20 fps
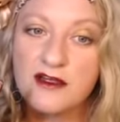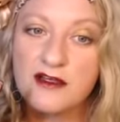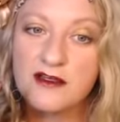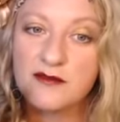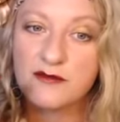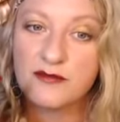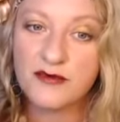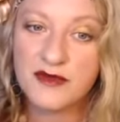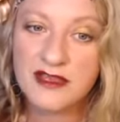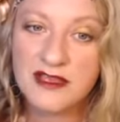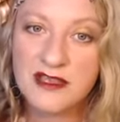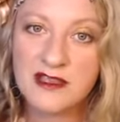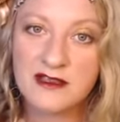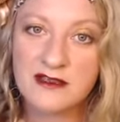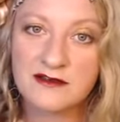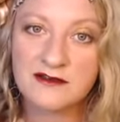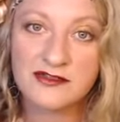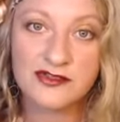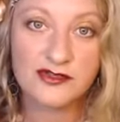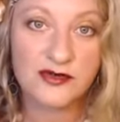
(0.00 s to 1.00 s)

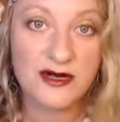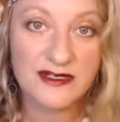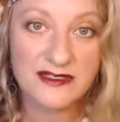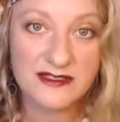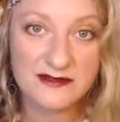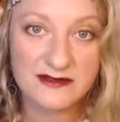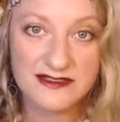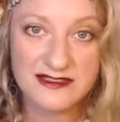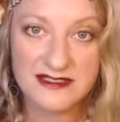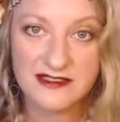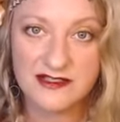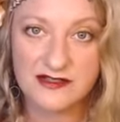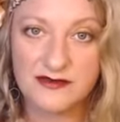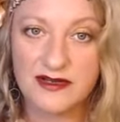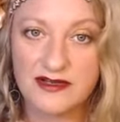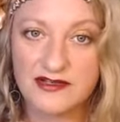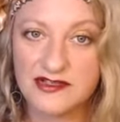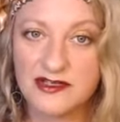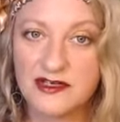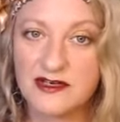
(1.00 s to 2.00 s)
bringing joy to a
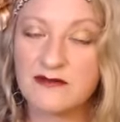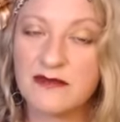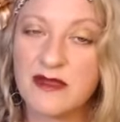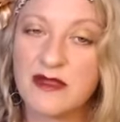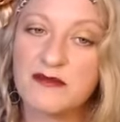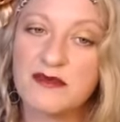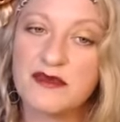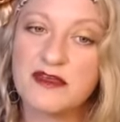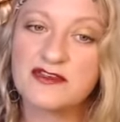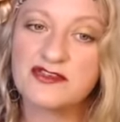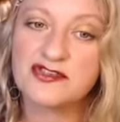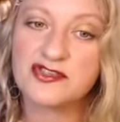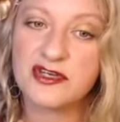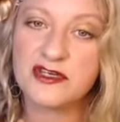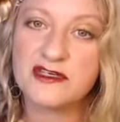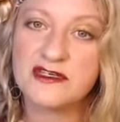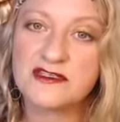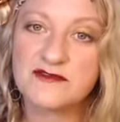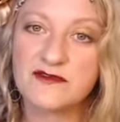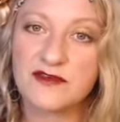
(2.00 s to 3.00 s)
situation. It might be a
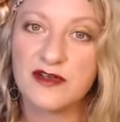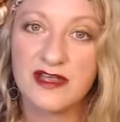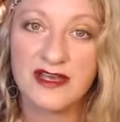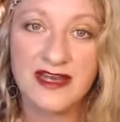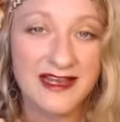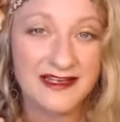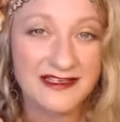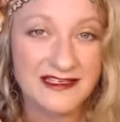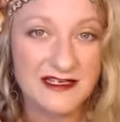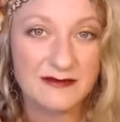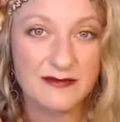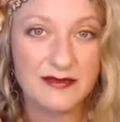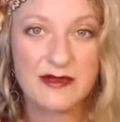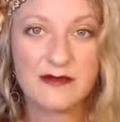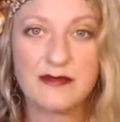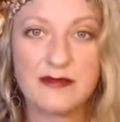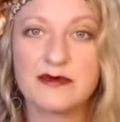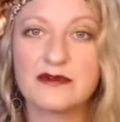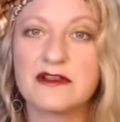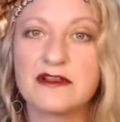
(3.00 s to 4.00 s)
genius for connecting
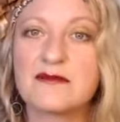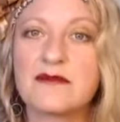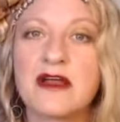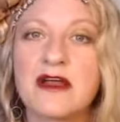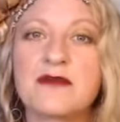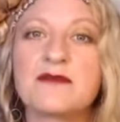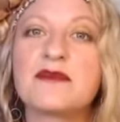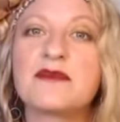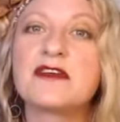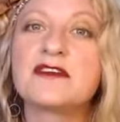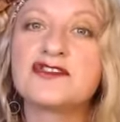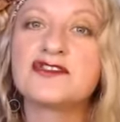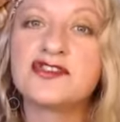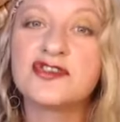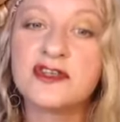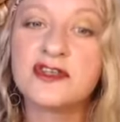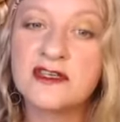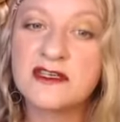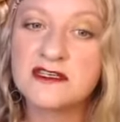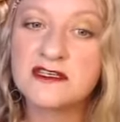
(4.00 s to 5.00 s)
people. It might be a
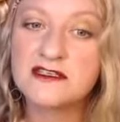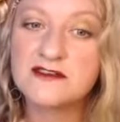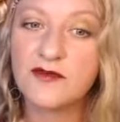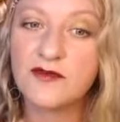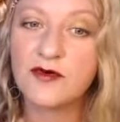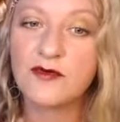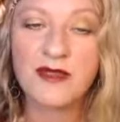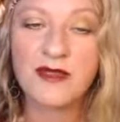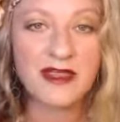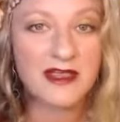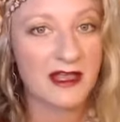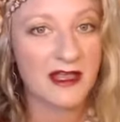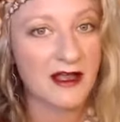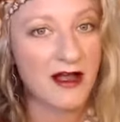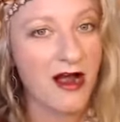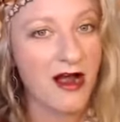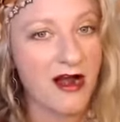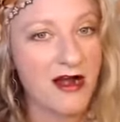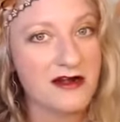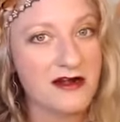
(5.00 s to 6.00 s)
genius for making
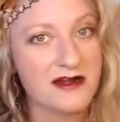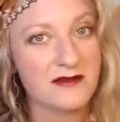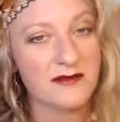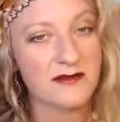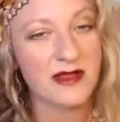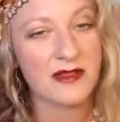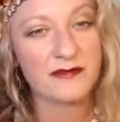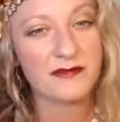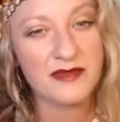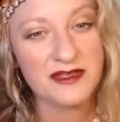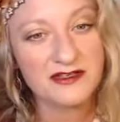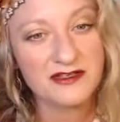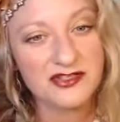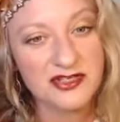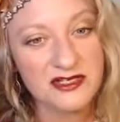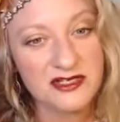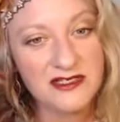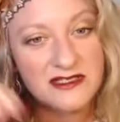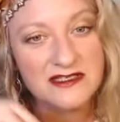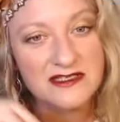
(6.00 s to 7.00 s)
art. It might be a
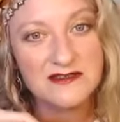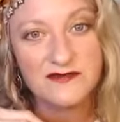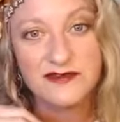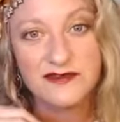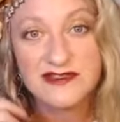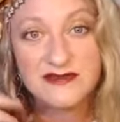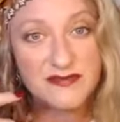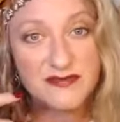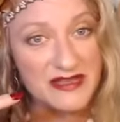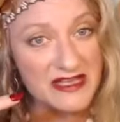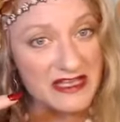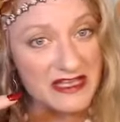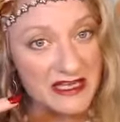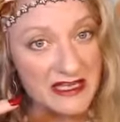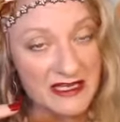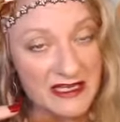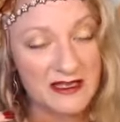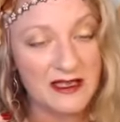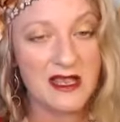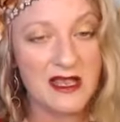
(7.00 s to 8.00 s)
genius for
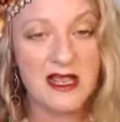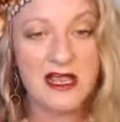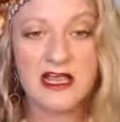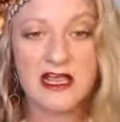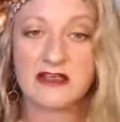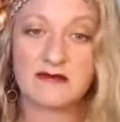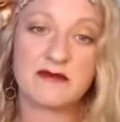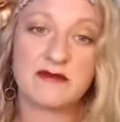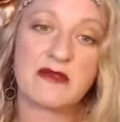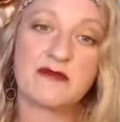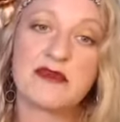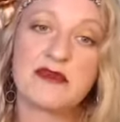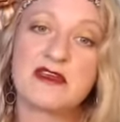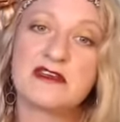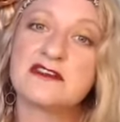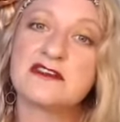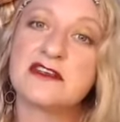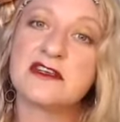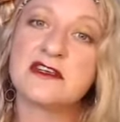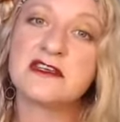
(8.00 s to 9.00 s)
speaking. It might be
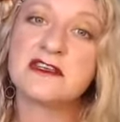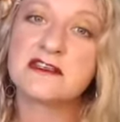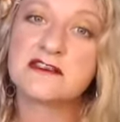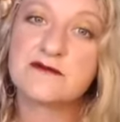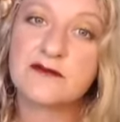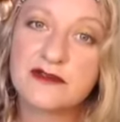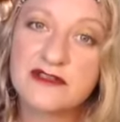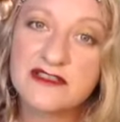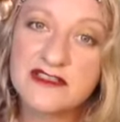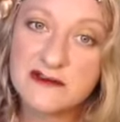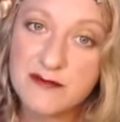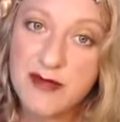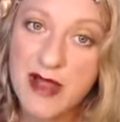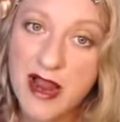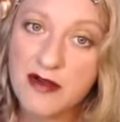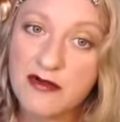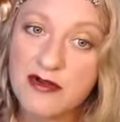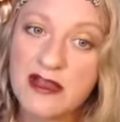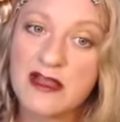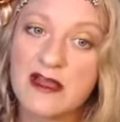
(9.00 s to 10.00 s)
a genius for
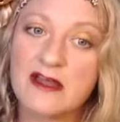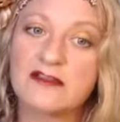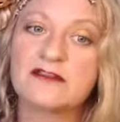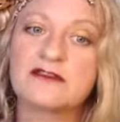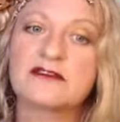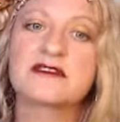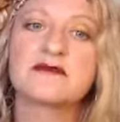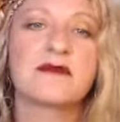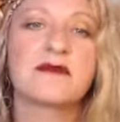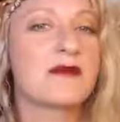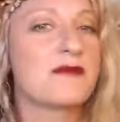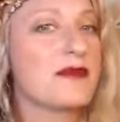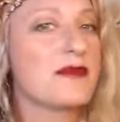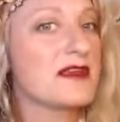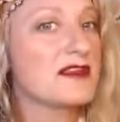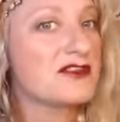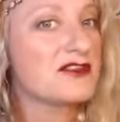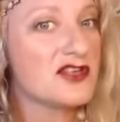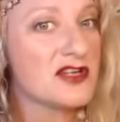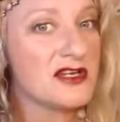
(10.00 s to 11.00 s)
inspiring others. It might
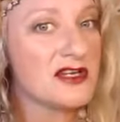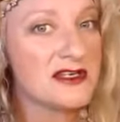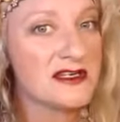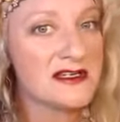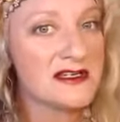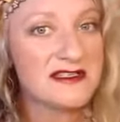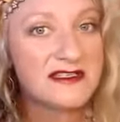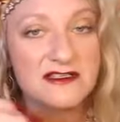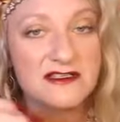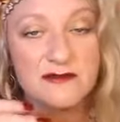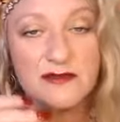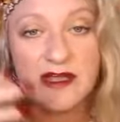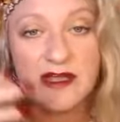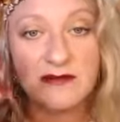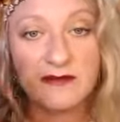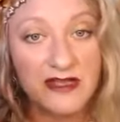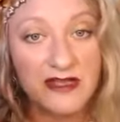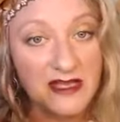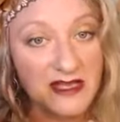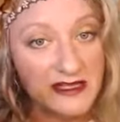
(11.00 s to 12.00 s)
be a genius to
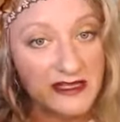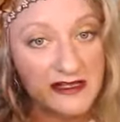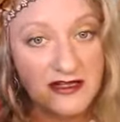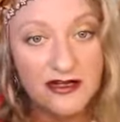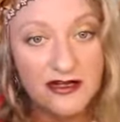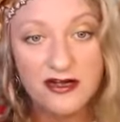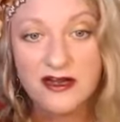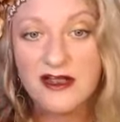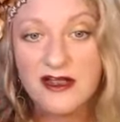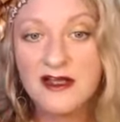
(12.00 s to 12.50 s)
become a healer